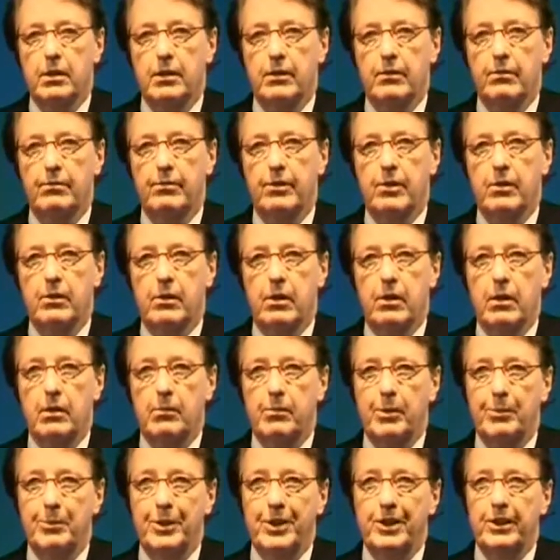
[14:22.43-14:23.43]
of our
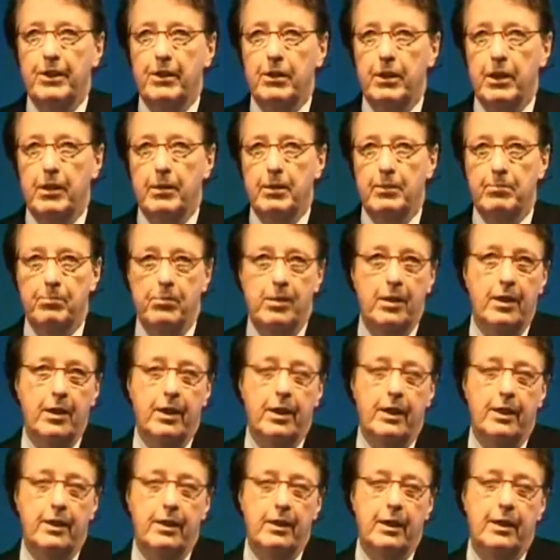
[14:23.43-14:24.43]
armamentarium,
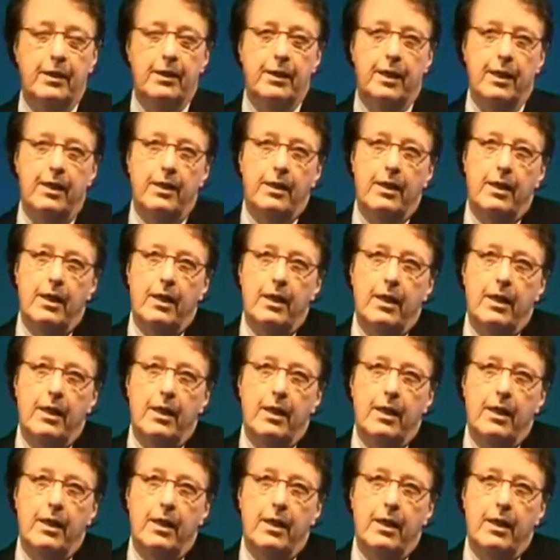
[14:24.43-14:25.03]
and that